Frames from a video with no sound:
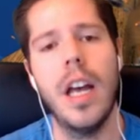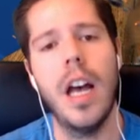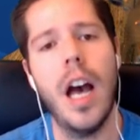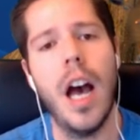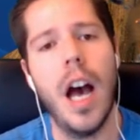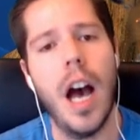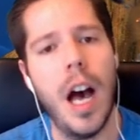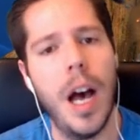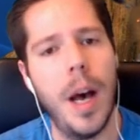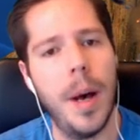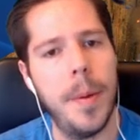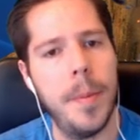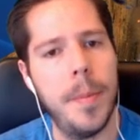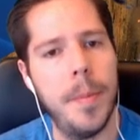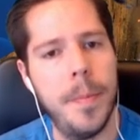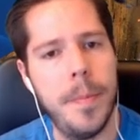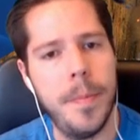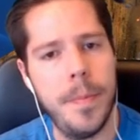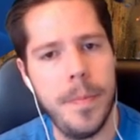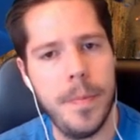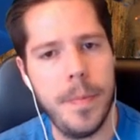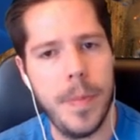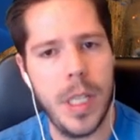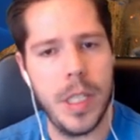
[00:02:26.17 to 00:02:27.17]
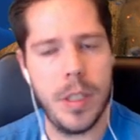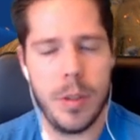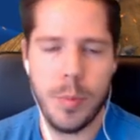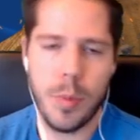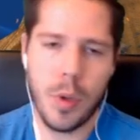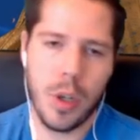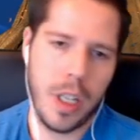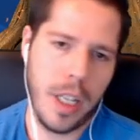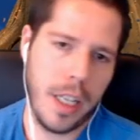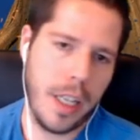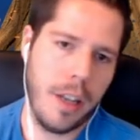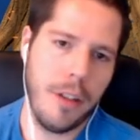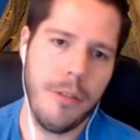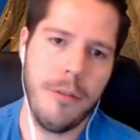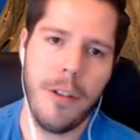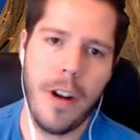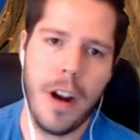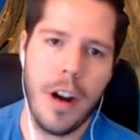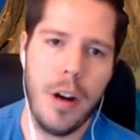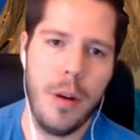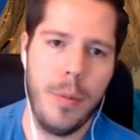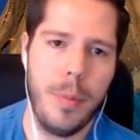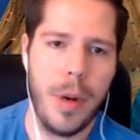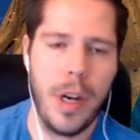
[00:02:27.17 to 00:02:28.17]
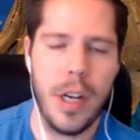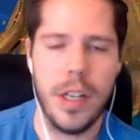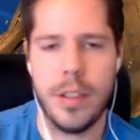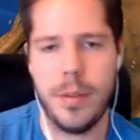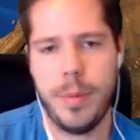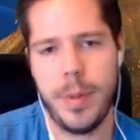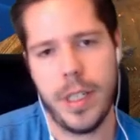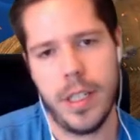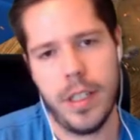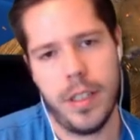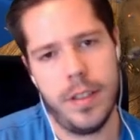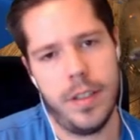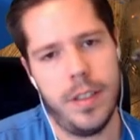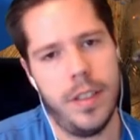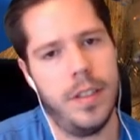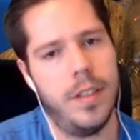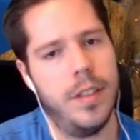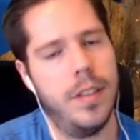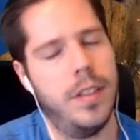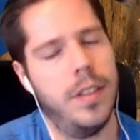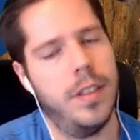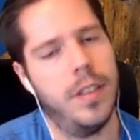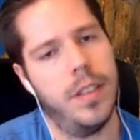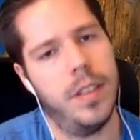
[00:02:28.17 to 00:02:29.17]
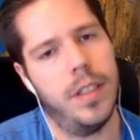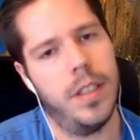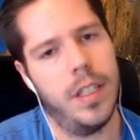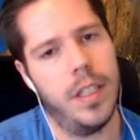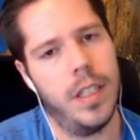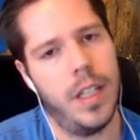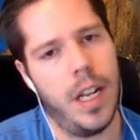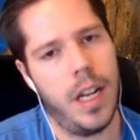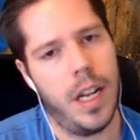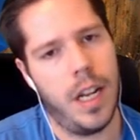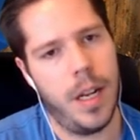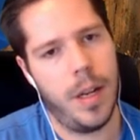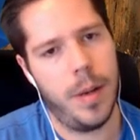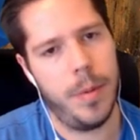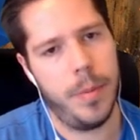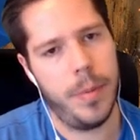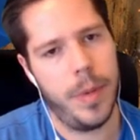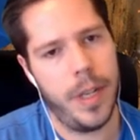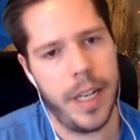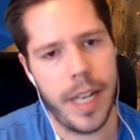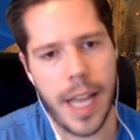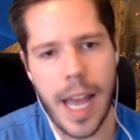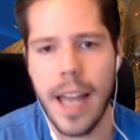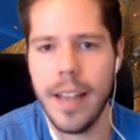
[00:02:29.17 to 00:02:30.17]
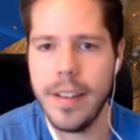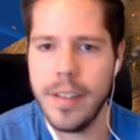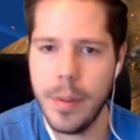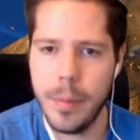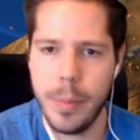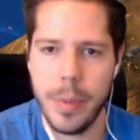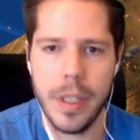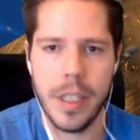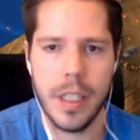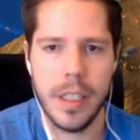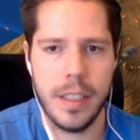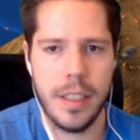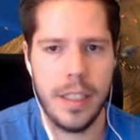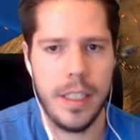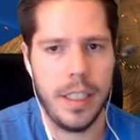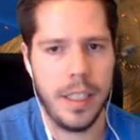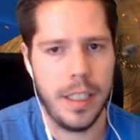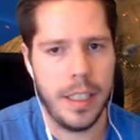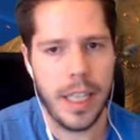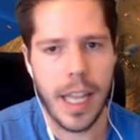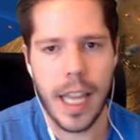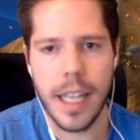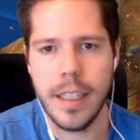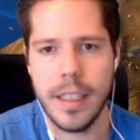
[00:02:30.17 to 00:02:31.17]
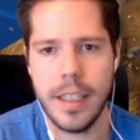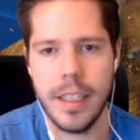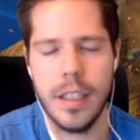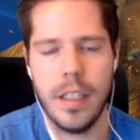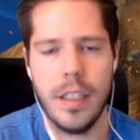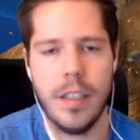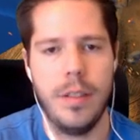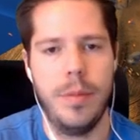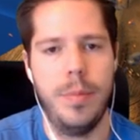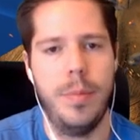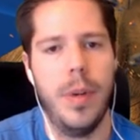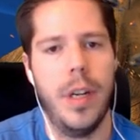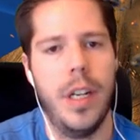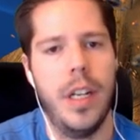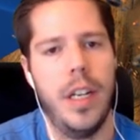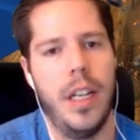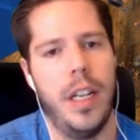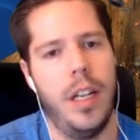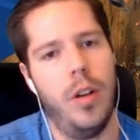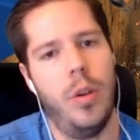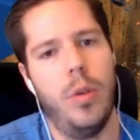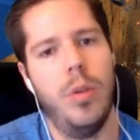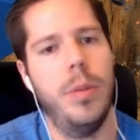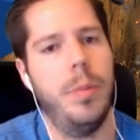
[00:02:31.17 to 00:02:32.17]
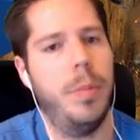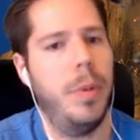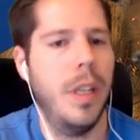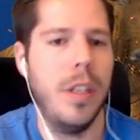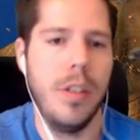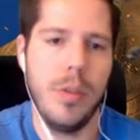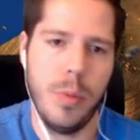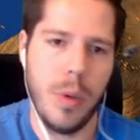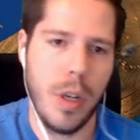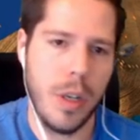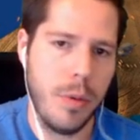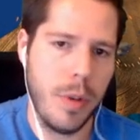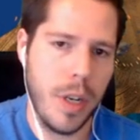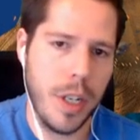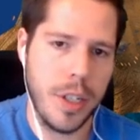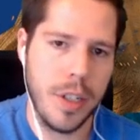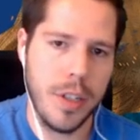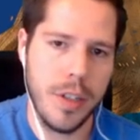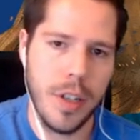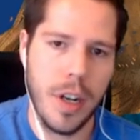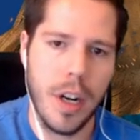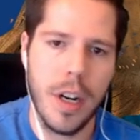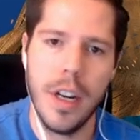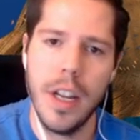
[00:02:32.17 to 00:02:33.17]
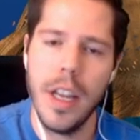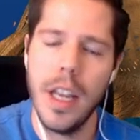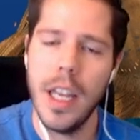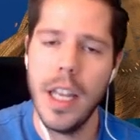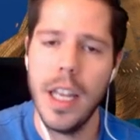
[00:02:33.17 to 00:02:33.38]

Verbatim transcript: Um, it's more like a Firebox because it's um, it has ability in Ninetales, but it only plays one Charizard.